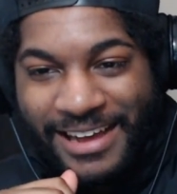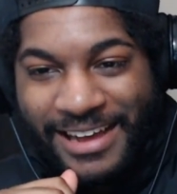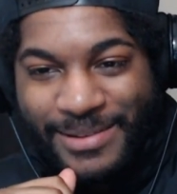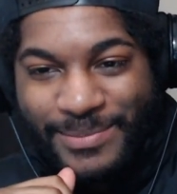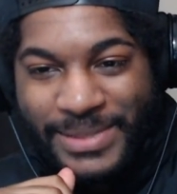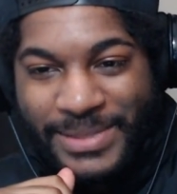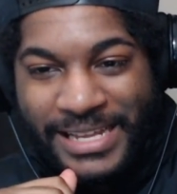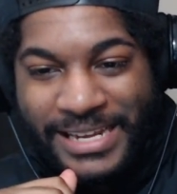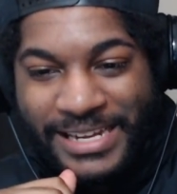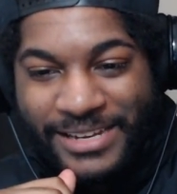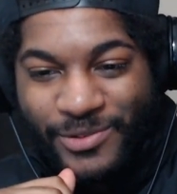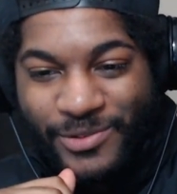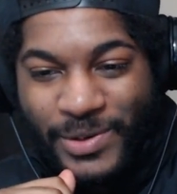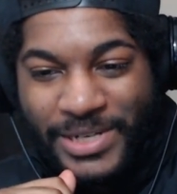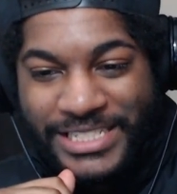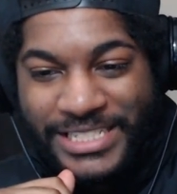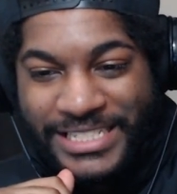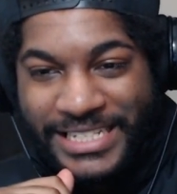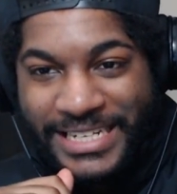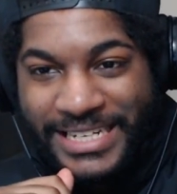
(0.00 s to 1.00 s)
timeline
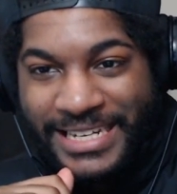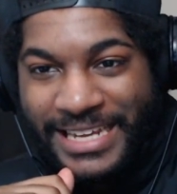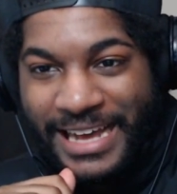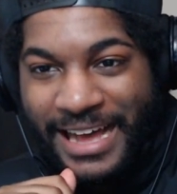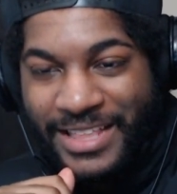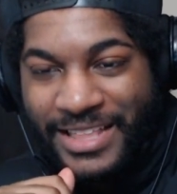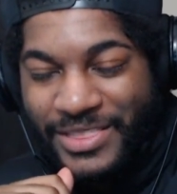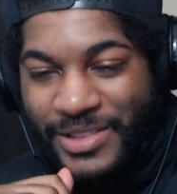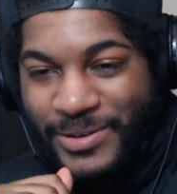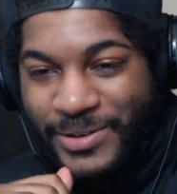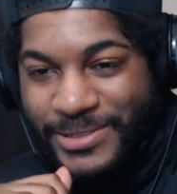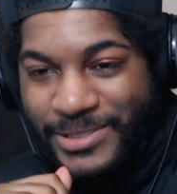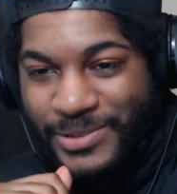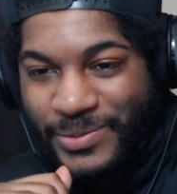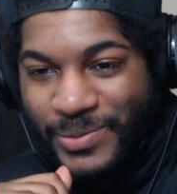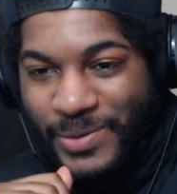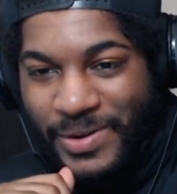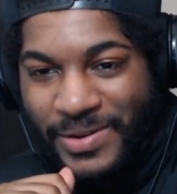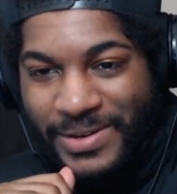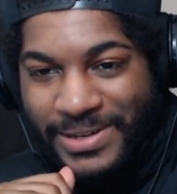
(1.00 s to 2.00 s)
where she got those
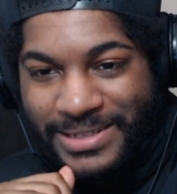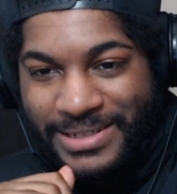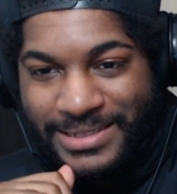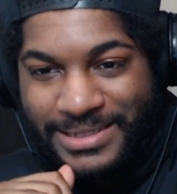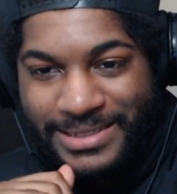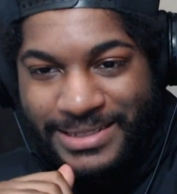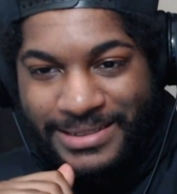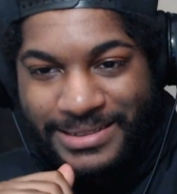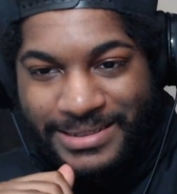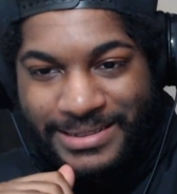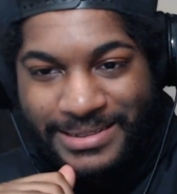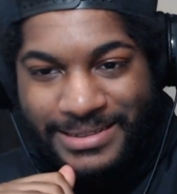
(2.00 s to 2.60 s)
wrong